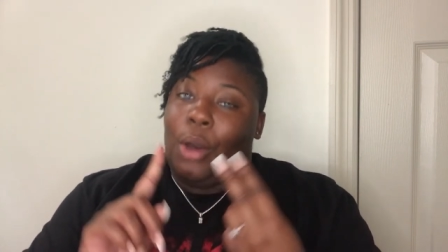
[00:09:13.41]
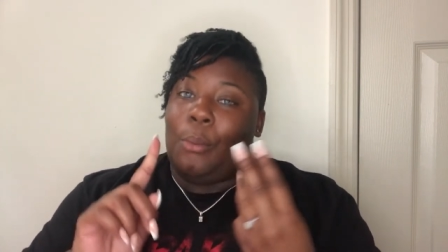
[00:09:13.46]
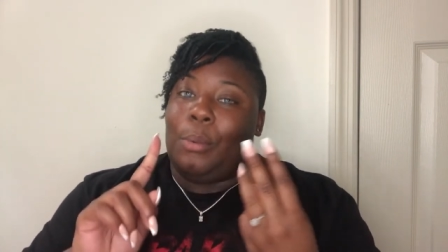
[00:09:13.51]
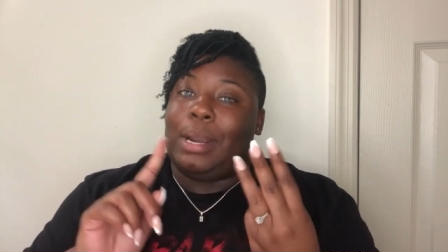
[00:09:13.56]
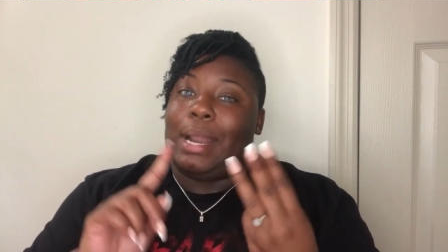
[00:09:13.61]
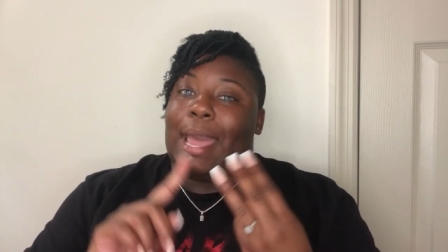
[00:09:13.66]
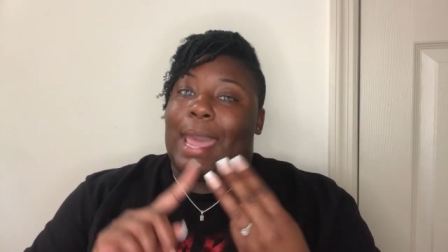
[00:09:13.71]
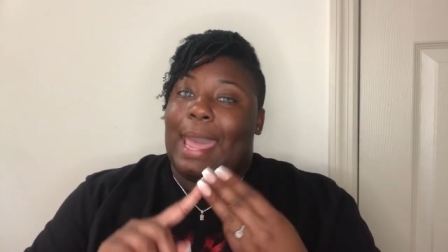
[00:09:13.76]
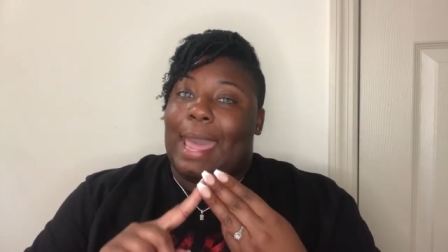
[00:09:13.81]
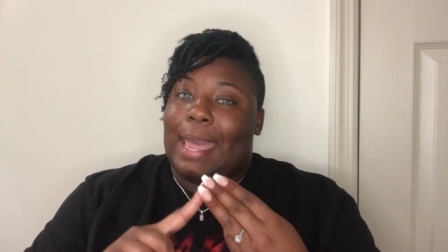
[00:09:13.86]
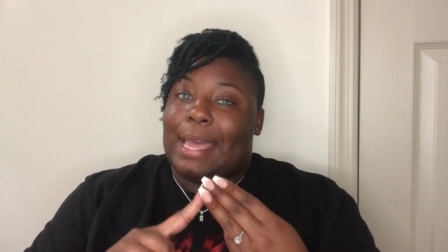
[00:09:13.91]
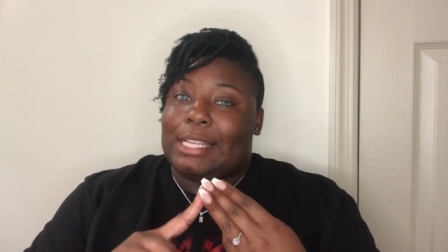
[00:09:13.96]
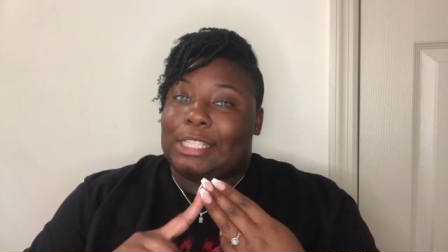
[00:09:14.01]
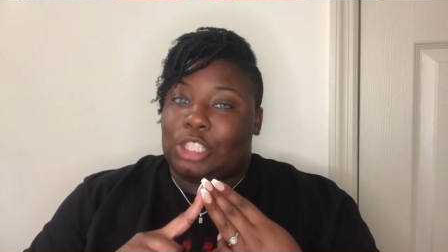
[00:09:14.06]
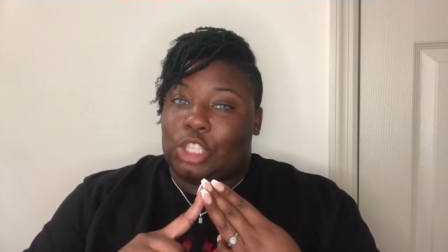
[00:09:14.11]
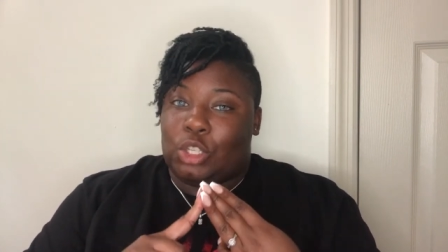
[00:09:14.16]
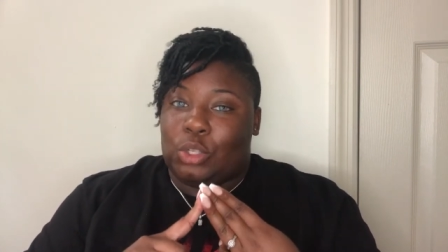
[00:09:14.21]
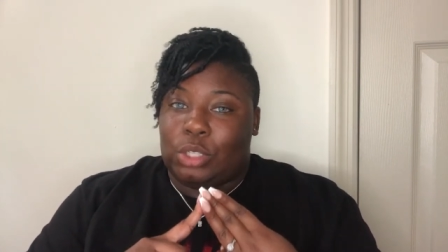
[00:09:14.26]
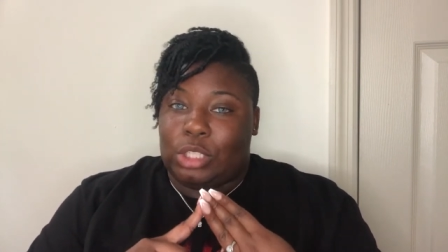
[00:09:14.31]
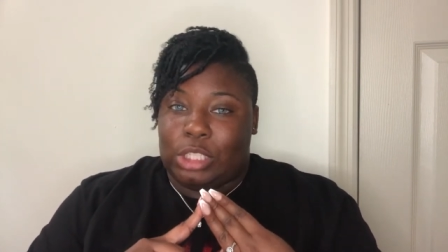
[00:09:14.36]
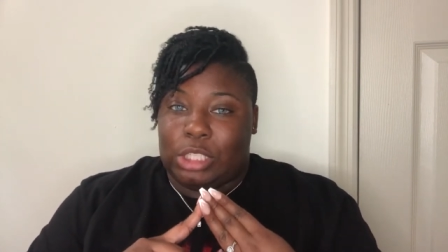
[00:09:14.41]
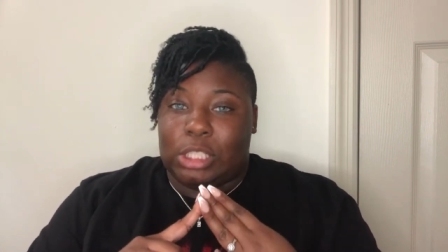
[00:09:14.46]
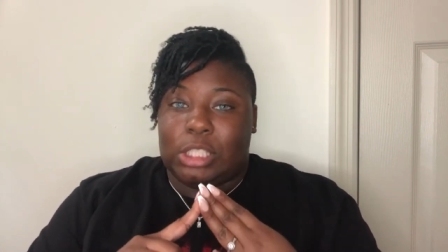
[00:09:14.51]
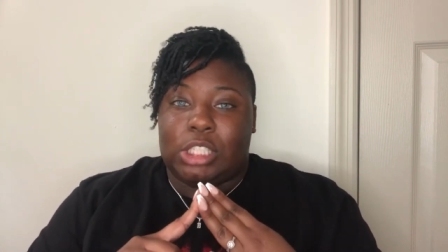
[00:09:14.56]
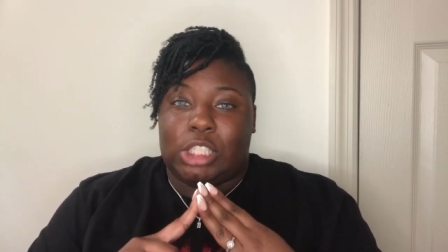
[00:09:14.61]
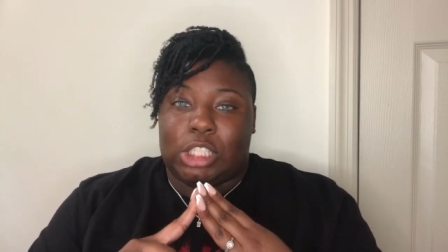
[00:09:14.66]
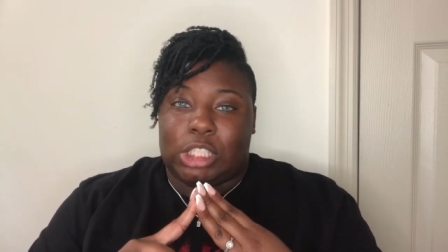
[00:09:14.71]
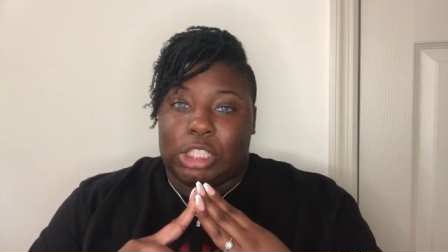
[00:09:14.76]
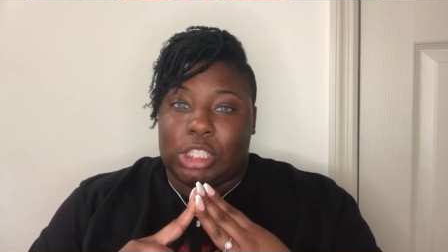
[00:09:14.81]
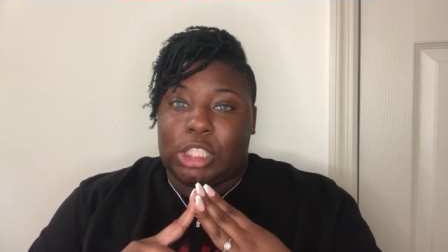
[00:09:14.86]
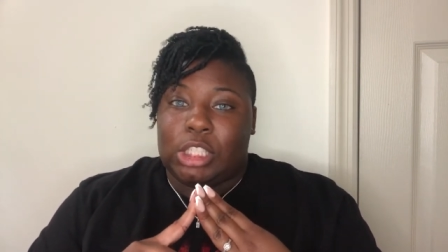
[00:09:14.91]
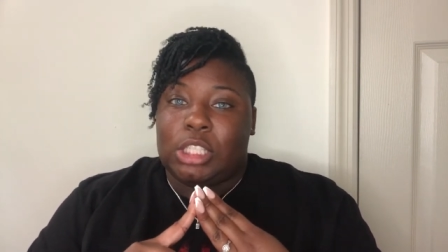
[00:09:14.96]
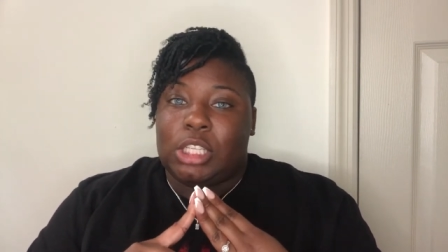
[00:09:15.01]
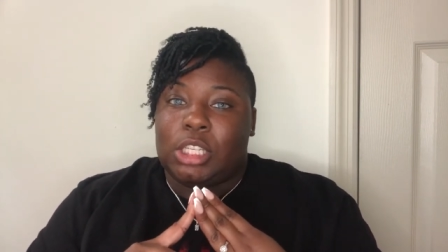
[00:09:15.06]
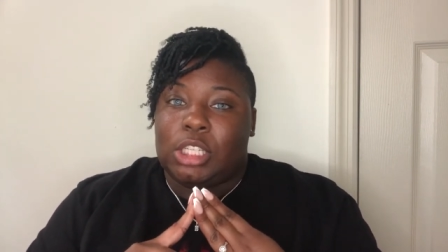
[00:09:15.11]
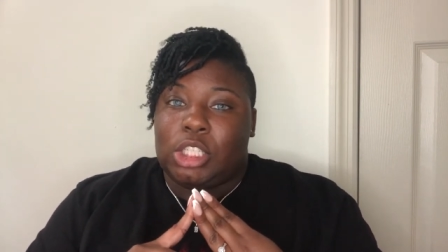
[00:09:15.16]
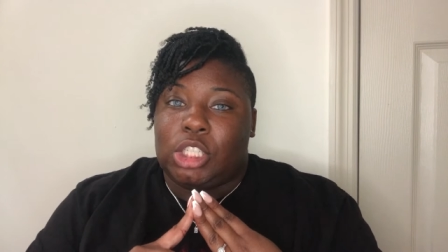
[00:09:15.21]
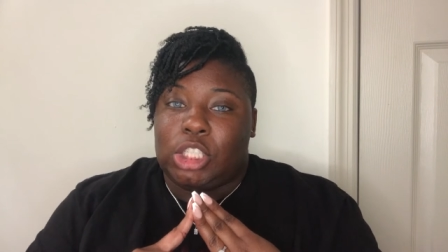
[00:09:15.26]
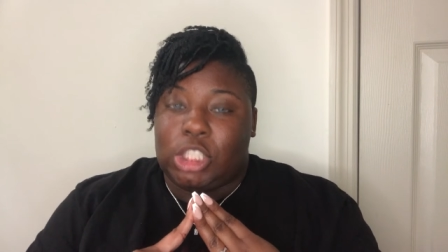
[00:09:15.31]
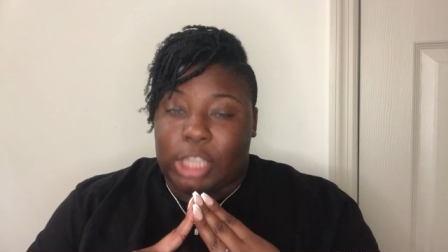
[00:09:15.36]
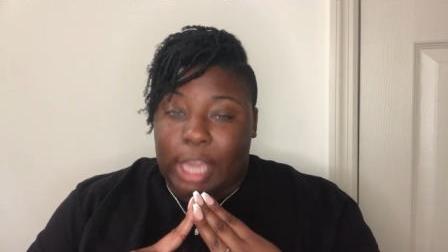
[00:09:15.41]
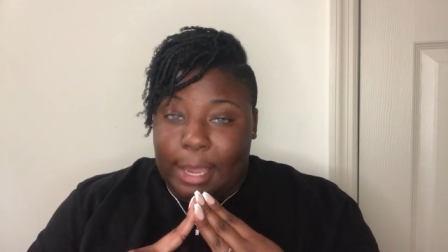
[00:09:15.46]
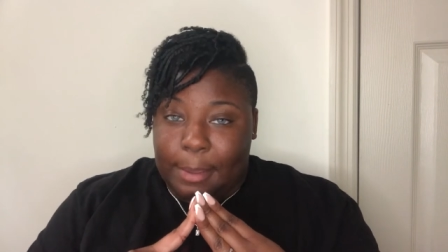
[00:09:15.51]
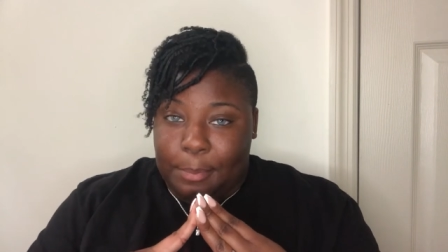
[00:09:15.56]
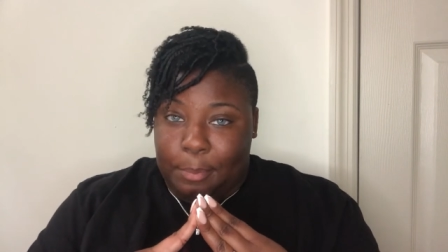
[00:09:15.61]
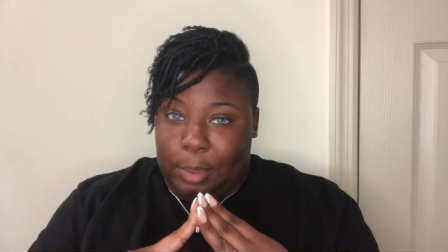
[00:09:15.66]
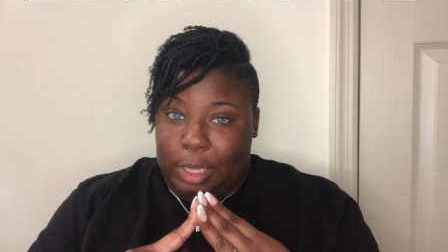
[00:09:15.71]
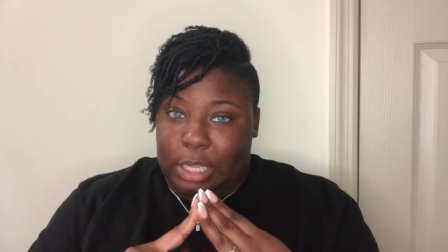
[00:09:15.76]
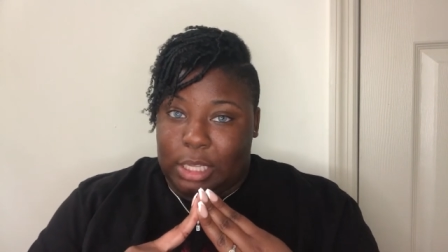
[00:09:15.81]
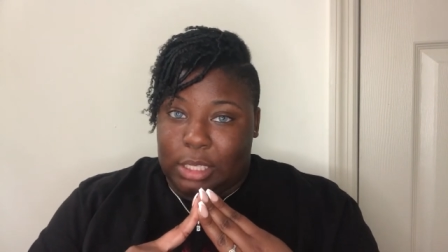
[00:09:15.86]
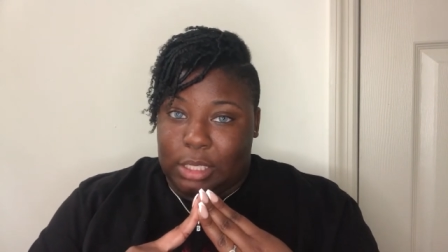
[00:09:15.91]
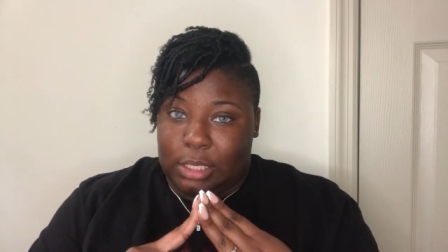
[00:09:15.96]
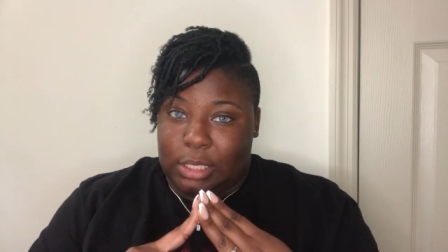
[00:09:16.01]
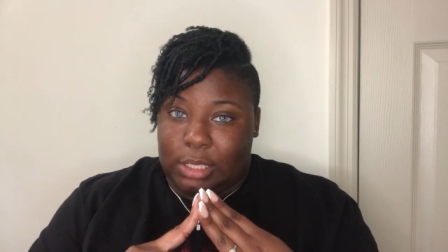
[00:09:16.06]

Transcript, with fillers: when I asked you to just shape it.